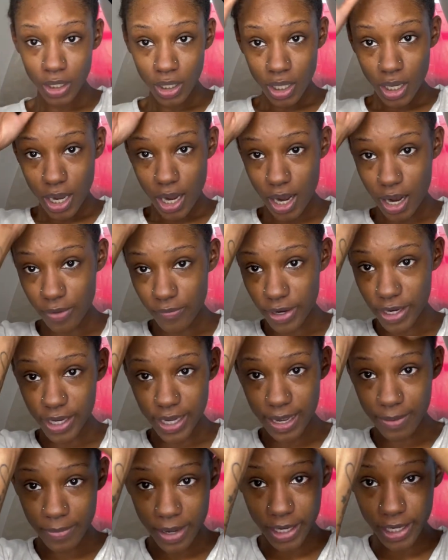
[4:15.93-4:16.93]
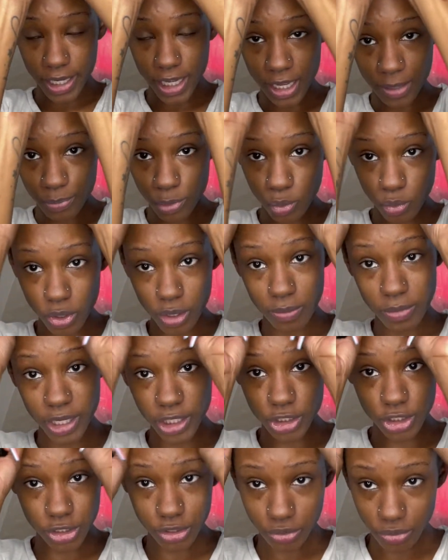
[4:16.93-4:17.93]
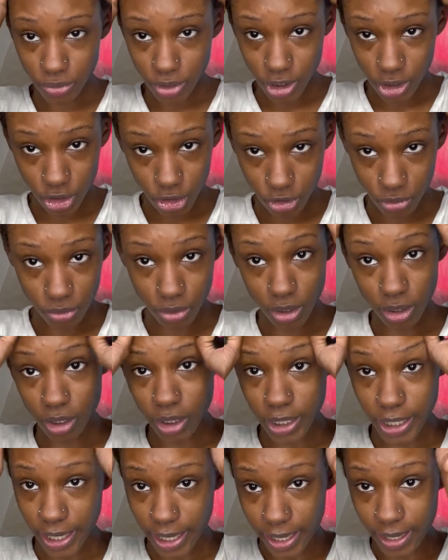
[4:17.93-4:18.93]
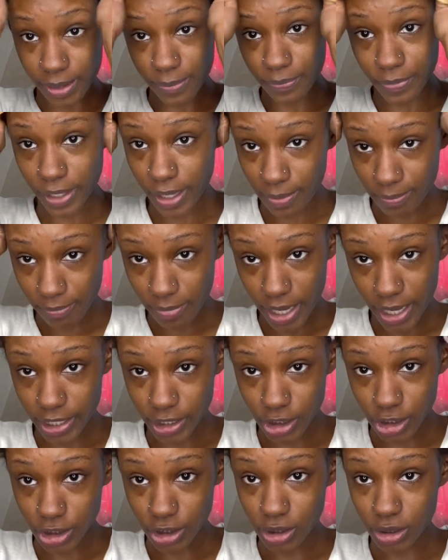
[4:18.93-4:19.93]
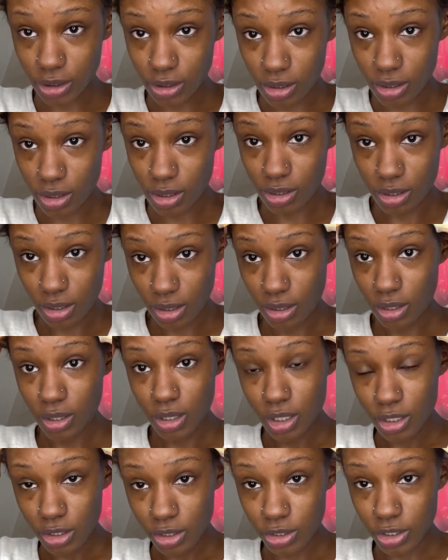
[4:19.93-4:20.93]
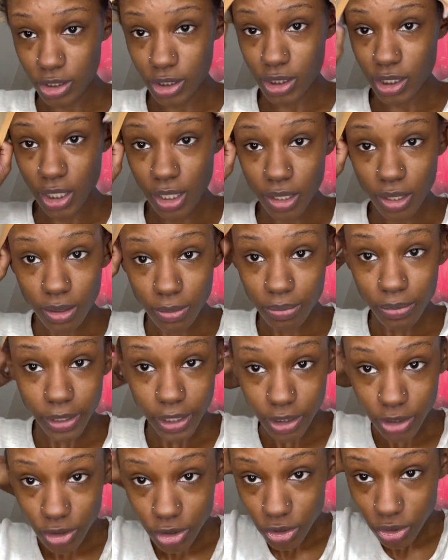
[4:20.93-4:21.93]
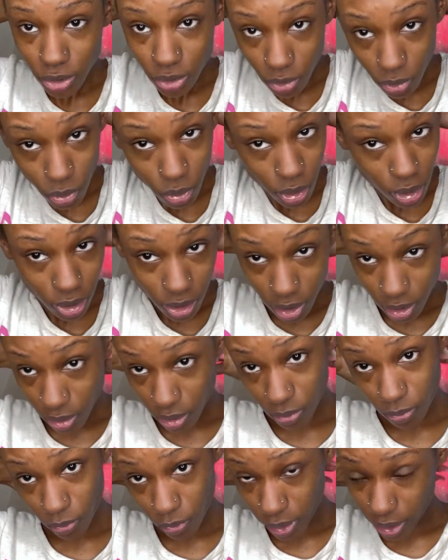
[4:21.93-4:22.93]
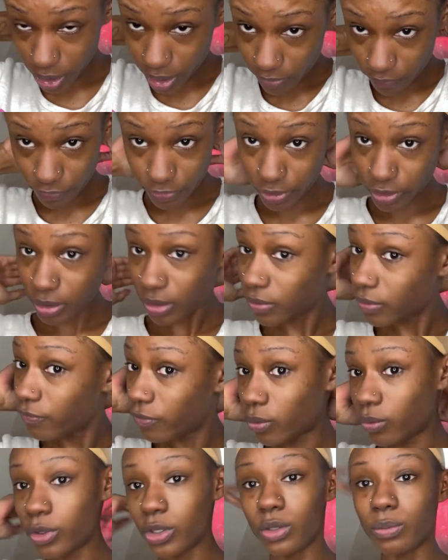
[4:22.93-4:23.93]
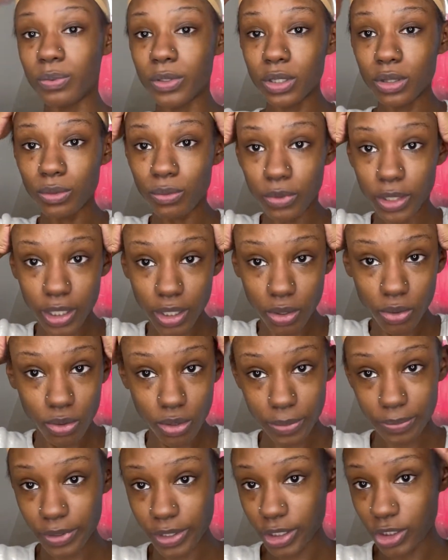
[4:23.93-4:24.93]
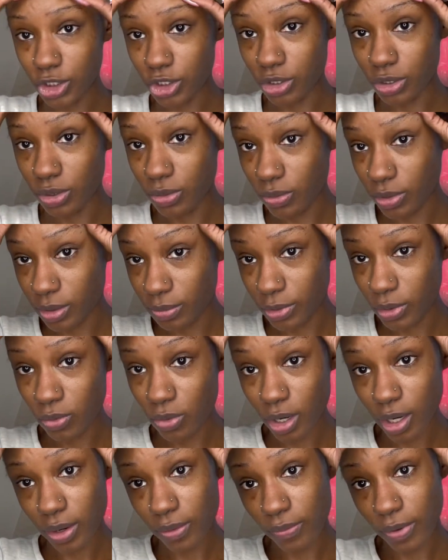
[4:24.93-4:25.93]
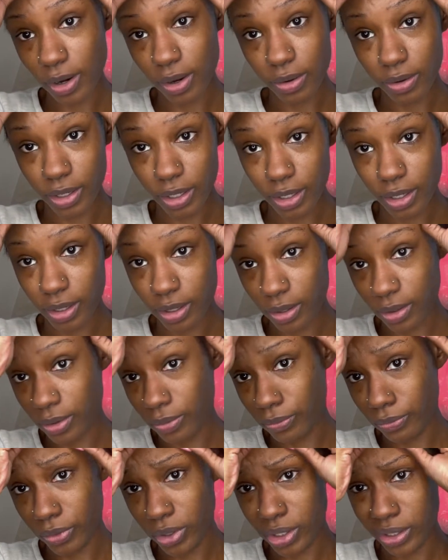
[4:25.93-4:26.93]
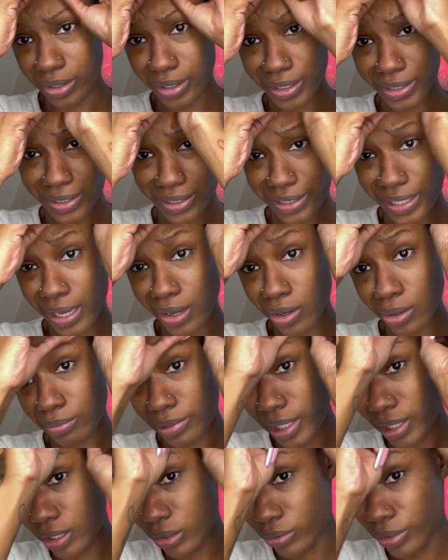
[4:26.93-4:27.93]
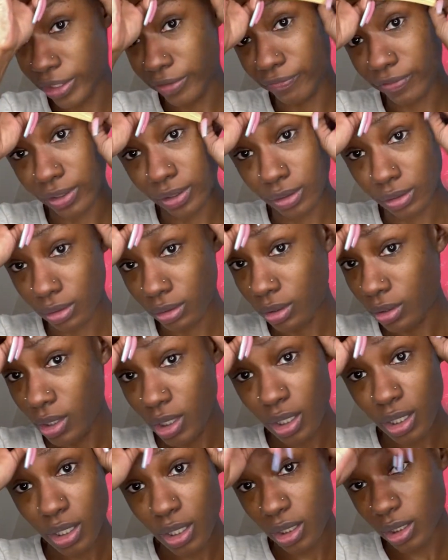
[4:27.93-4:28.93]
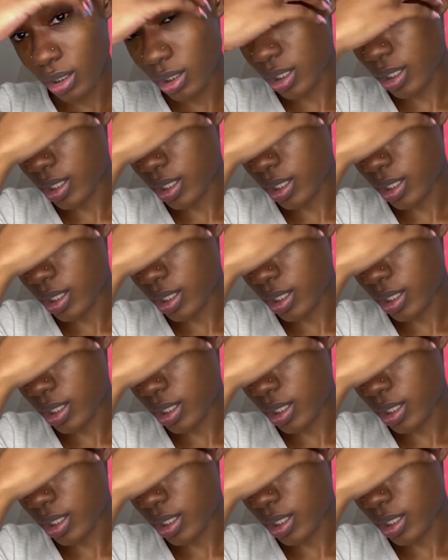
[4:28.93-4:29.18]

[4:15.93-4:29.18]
I already got my cap. You want to make sure you get you a cap that matches your skin complexion or whatever for when you put the wig on, because you don't want to be walking around here with a scalp that don't even look